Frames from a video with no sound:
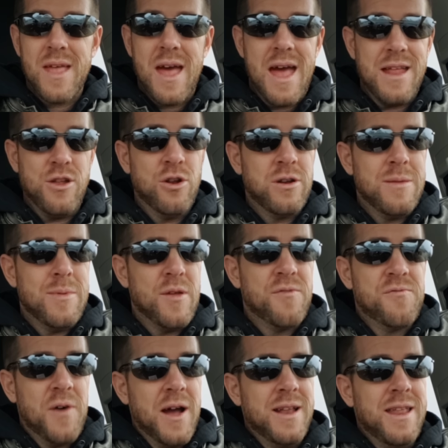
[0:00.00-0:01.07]
and you don't need to be
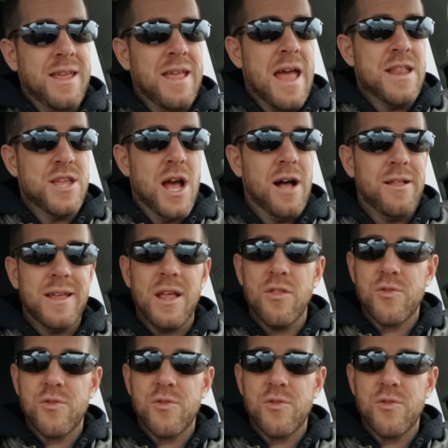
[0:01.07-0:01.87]
fighting and yelling